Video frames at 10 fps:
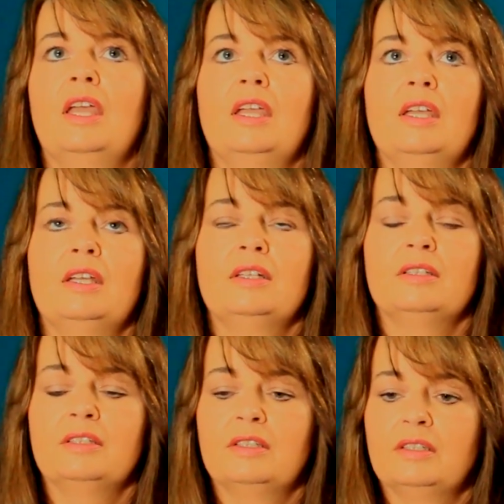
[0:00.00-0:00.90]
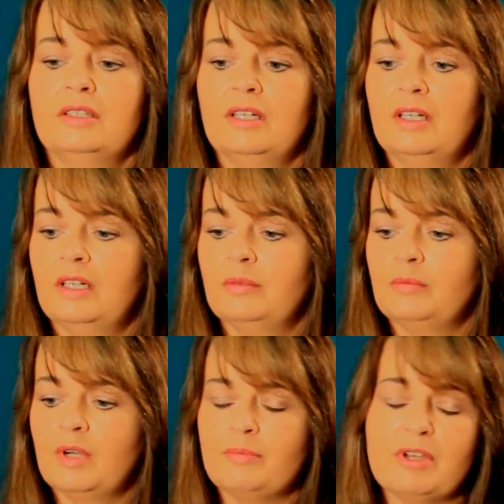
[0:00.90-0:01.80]
and
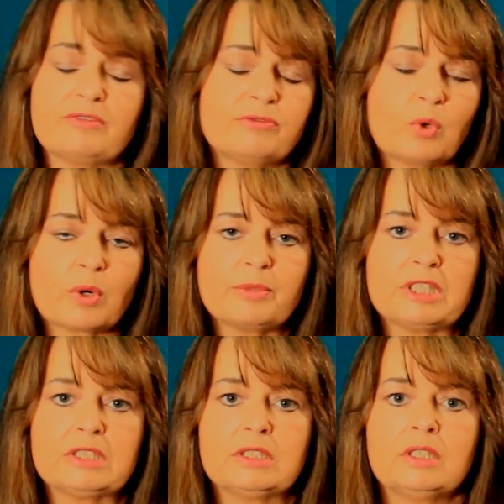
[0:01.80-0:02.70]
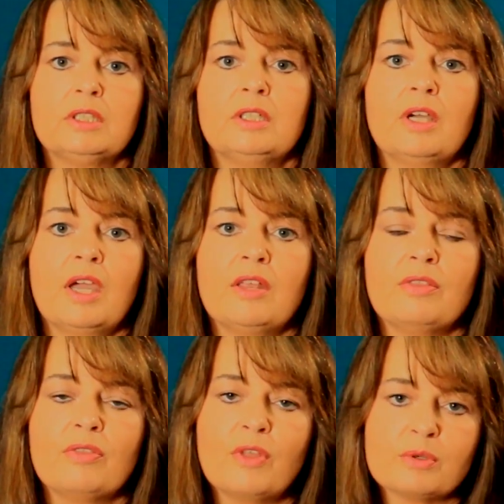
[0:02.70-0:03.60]
metformin,
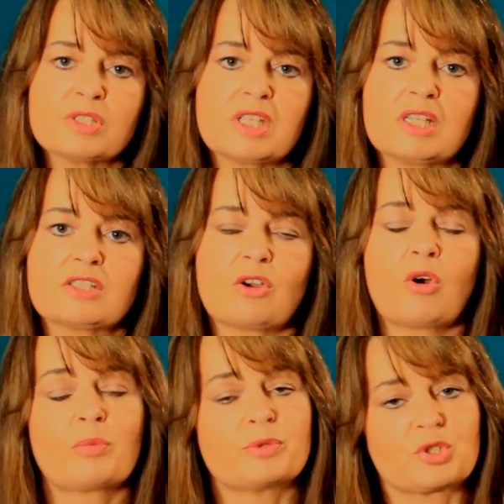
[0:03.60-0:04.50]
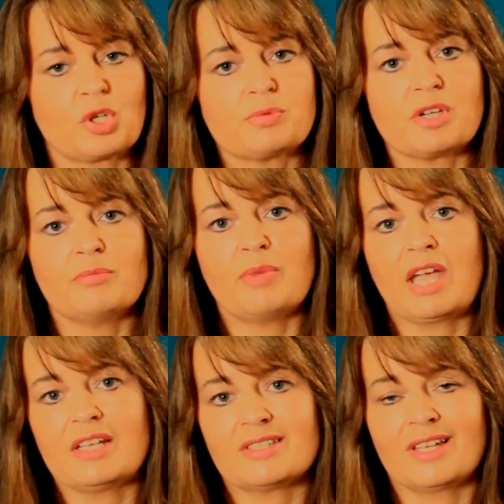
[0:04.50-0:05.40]
and those things are prescription
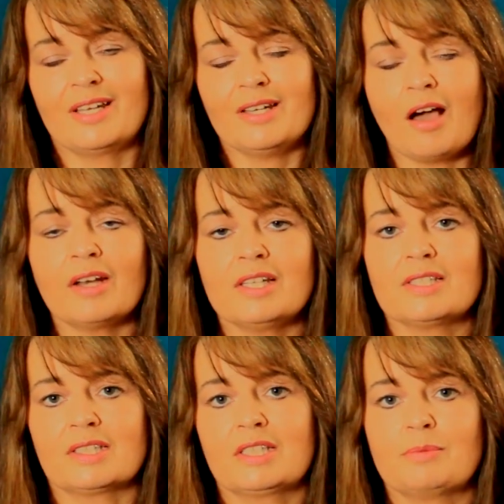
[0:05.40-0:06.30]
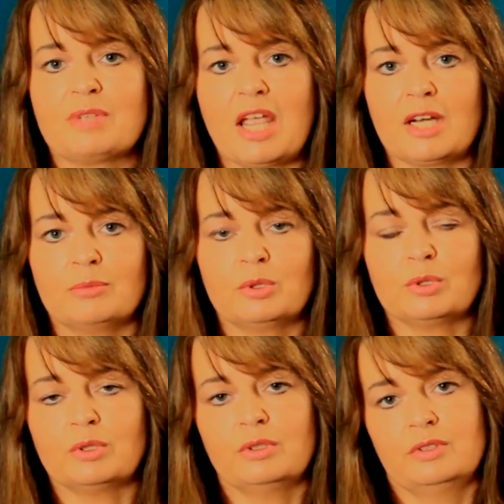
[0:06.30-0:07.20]
based and not easily
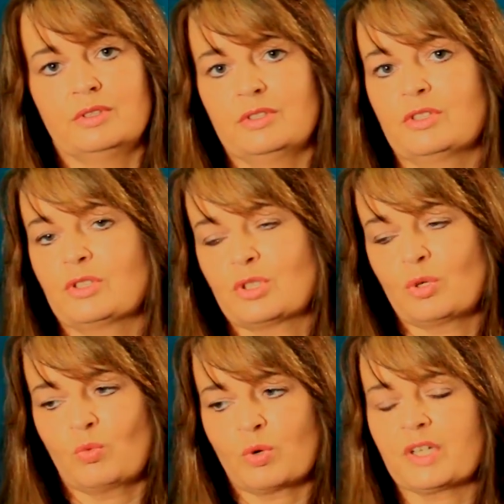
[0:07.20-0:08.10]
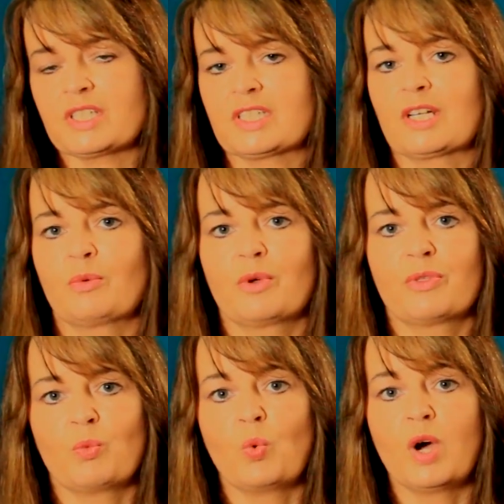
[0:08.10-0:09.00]
obtainable. So we're going to stick
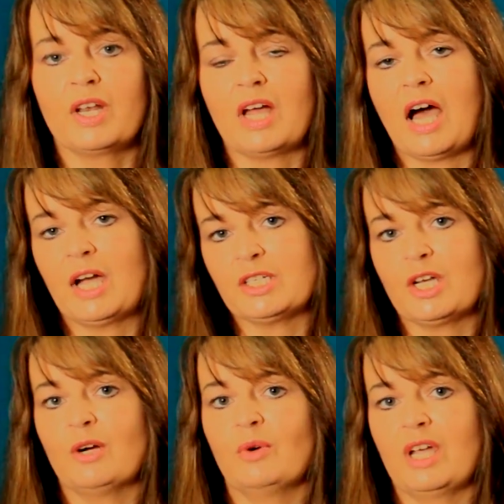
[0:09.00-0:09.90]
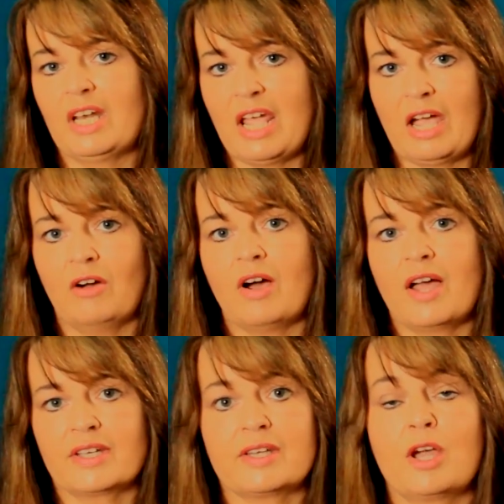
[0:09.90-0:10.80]
with what I know and how
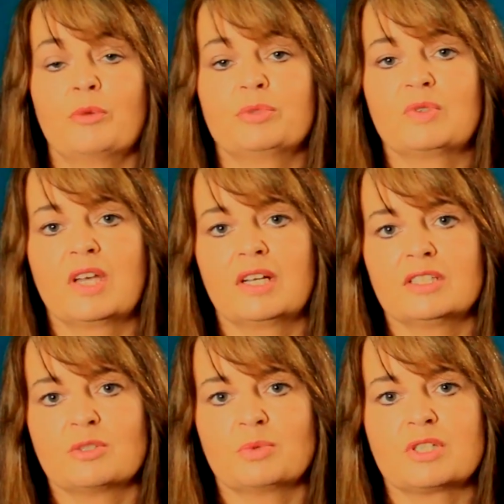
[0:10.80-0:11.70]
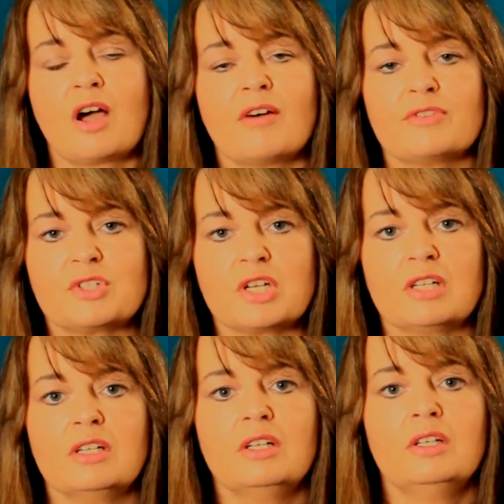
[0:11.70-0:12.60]
I can help you get into autophagy.